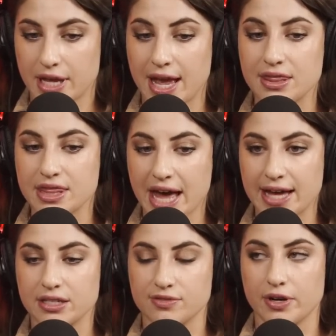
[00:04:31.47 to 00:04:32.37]
And
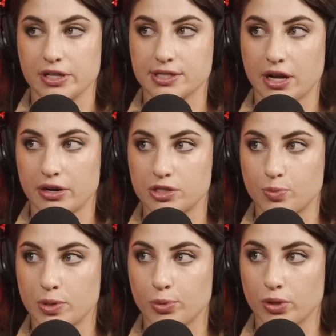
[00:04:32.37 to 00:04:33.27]
that is very scary to
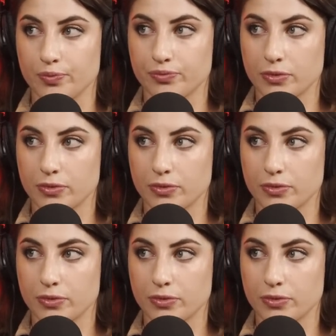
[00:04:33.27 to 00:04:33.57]
people.